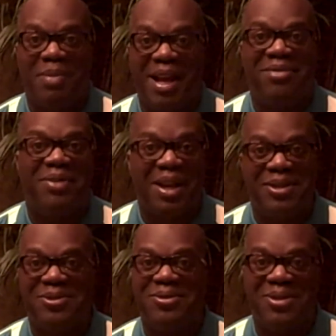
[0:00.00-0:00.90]
my
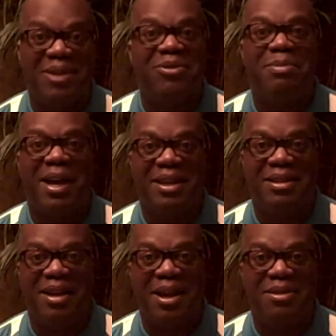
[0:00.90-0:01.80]
advisors and everybody
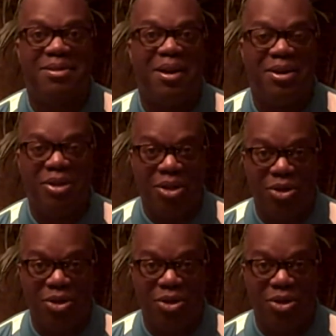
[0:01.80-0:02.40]
that I thought